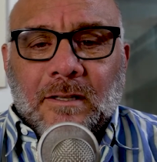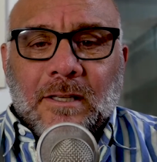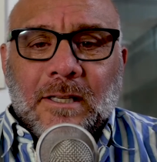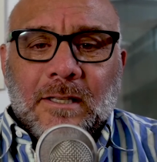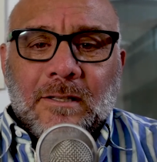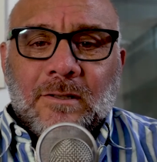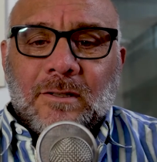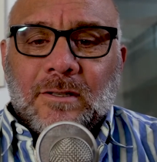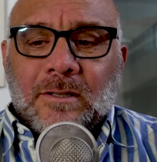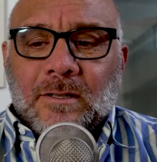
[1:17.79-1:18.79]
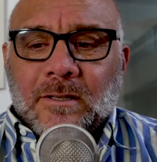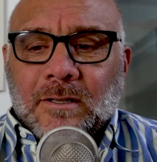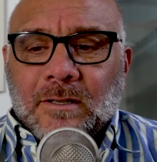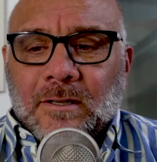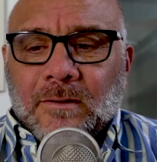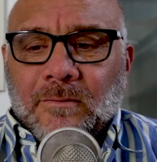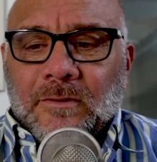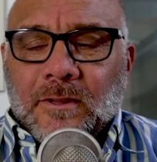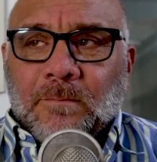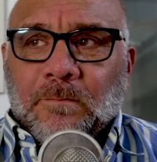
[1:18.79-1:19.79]
is
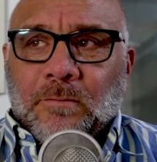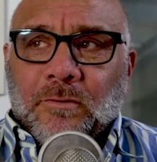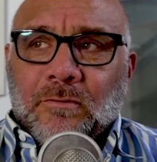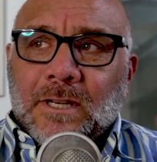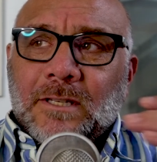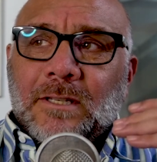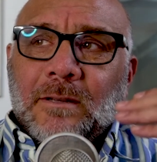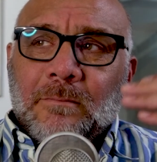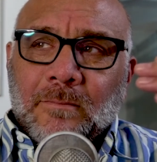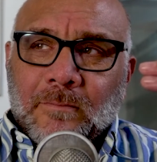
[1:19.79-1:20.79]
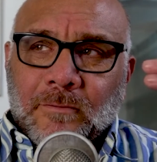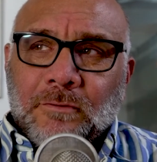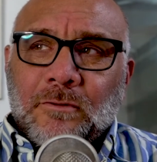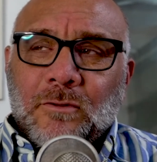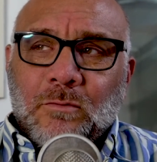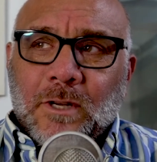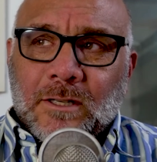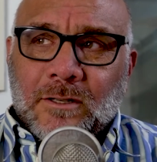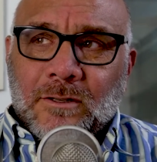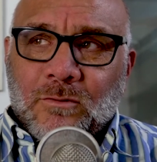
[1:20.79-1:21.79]
the prism through
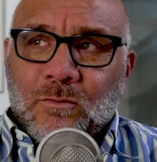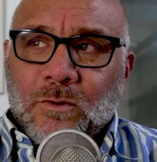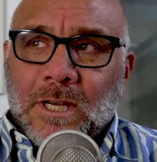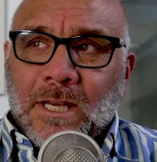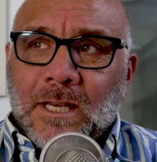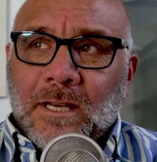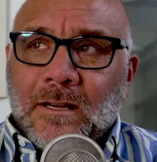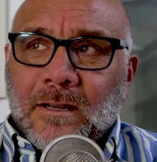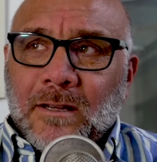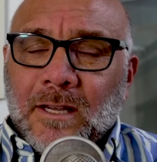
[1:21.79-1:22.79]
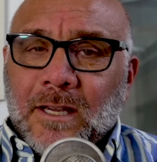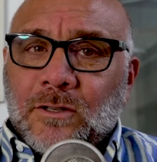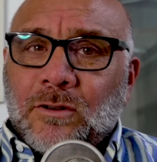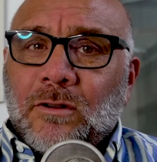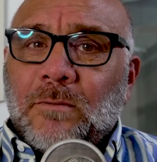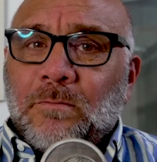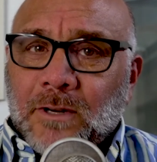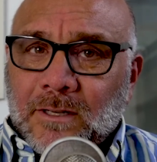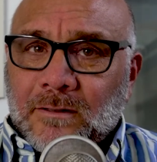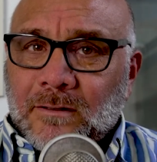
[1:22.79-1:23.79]
which we
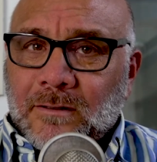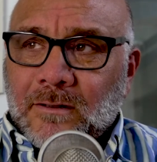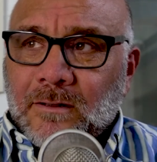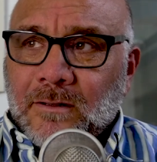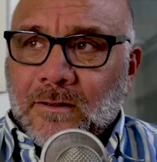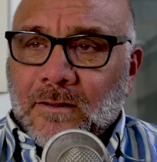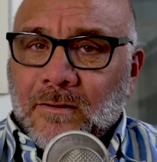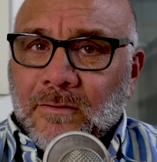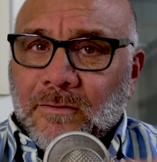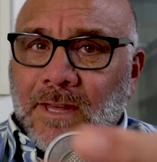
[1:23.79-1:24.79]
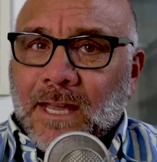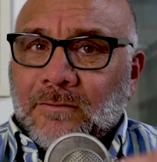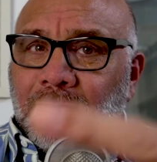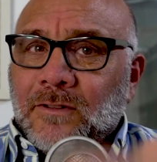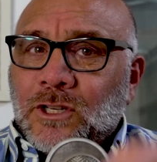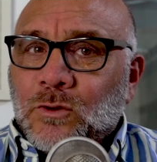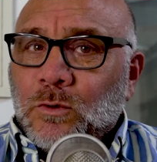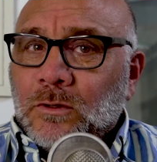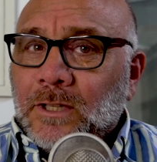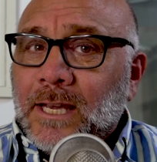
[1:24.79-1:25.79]
interpret that
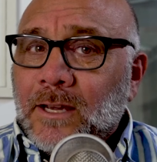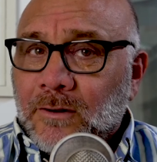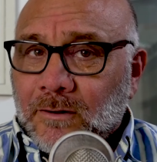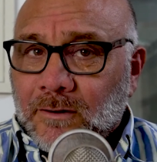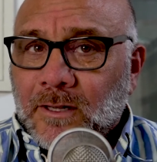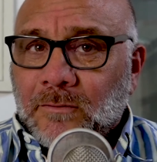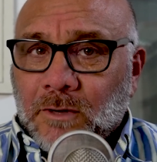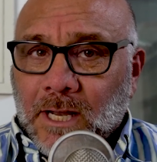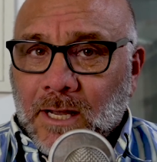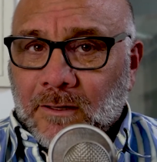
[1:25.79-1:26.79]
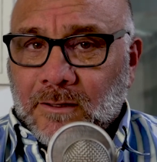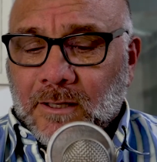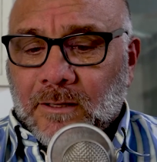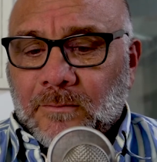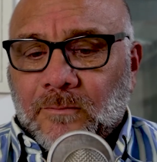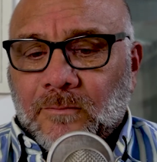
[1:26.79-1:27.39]
visual layer of reality.